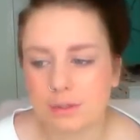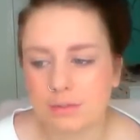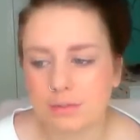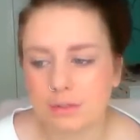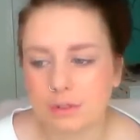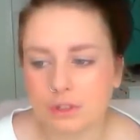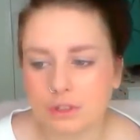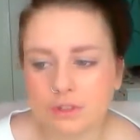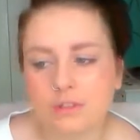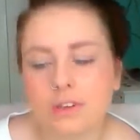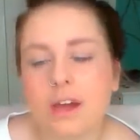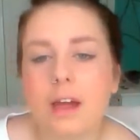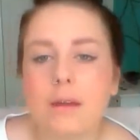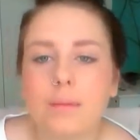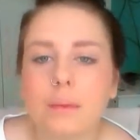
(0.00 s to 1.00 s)
one for a long
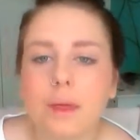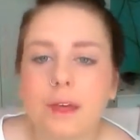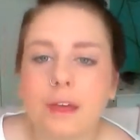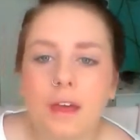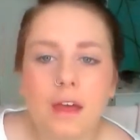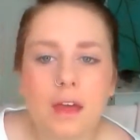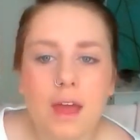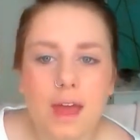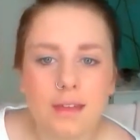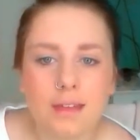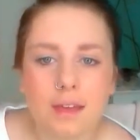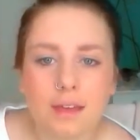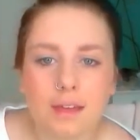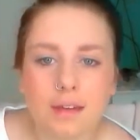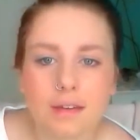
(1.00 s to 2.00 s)
time,
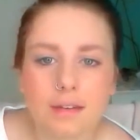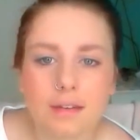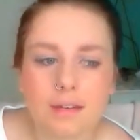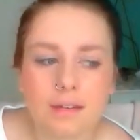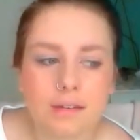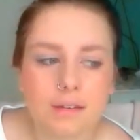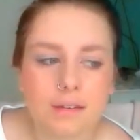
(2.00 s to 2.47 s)
and then